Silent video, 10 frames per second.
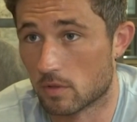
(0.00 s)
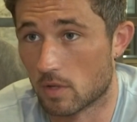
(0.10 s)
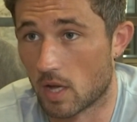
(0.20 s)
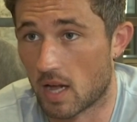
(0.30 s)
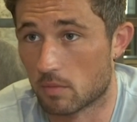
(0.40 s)

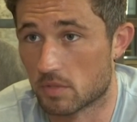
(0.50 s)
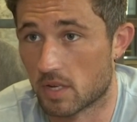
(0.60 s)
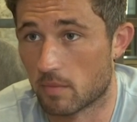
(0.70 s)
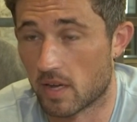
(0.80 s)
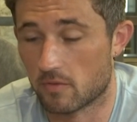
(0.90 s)
the album's
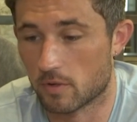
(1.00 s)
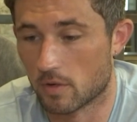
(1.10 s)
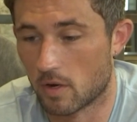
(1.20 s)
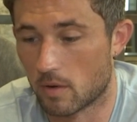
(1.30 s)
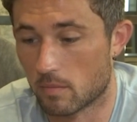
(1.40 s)
named
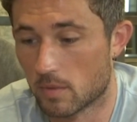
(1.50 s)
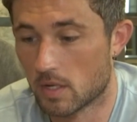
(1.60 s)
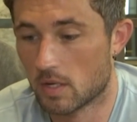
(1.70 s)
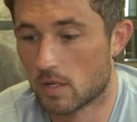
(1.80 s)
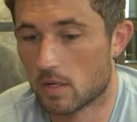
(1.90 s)
after, um,
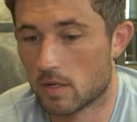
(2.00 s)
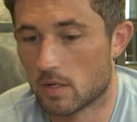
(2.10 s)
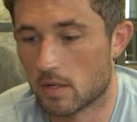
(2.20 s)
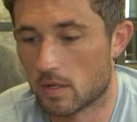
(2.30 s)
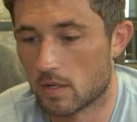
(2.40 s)

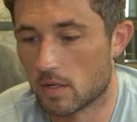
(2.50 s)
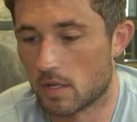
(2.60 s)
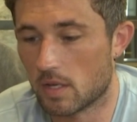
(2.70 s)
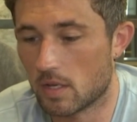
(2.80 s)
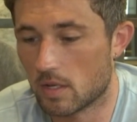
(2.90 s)

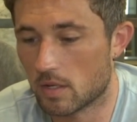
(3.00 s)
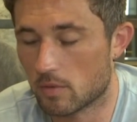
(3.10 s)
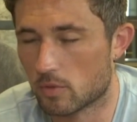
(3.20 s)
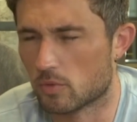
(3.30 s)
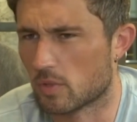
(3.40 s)
he
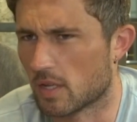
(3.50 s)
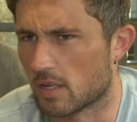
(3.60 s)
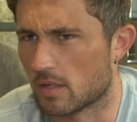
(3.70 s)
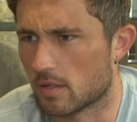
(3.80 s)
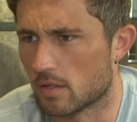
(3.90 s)
was the one
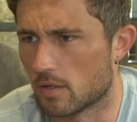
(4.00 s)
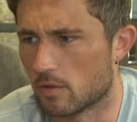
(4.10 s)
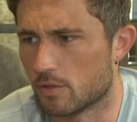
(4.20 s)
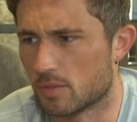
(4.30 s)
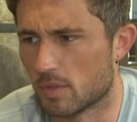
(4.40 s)
that
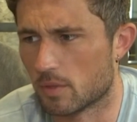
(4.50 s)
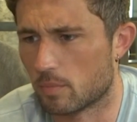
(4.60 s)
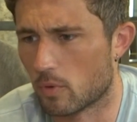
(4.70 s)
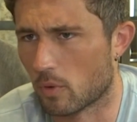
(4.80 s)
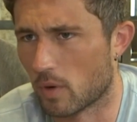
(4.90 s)
introduced me to
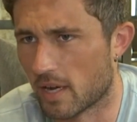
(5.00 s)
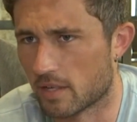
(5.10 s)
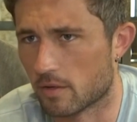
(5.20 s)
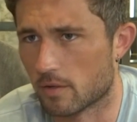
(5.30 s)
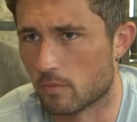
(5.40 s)
Porter
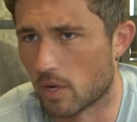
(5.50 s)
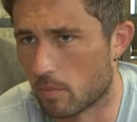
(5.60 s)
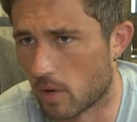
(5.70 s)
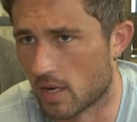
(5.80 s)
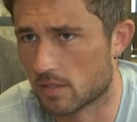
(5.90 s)
Wagoner and Ray
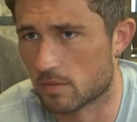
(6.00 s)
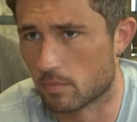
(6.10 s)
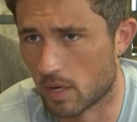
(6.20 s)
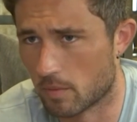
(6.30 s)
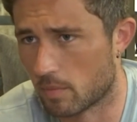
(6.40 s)
Price
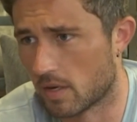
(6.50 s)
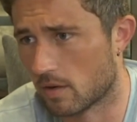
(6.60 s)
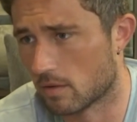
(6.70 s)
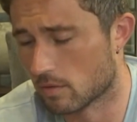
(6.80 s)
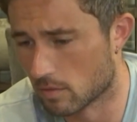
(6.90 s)
and Bobby
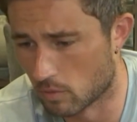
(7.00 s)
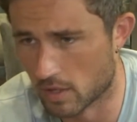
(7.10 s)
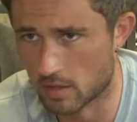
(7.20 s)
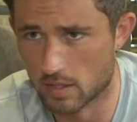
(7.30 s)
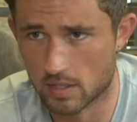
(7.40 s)
Bare and
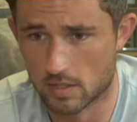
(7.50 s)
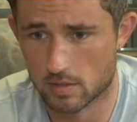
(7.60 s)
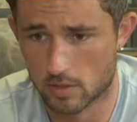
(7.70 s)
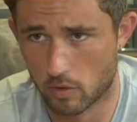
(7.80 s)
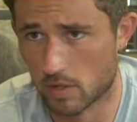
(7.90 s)
Loretta Lynn
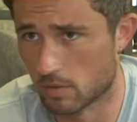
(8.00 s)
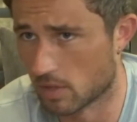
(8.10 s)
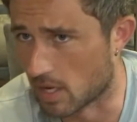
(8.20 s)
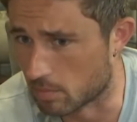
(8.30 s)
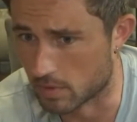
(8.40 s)
and the Grand
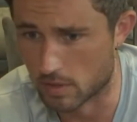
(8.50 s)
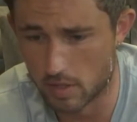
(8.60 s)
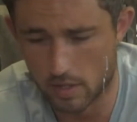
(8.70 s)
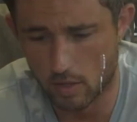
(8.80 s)
Ole Opry. One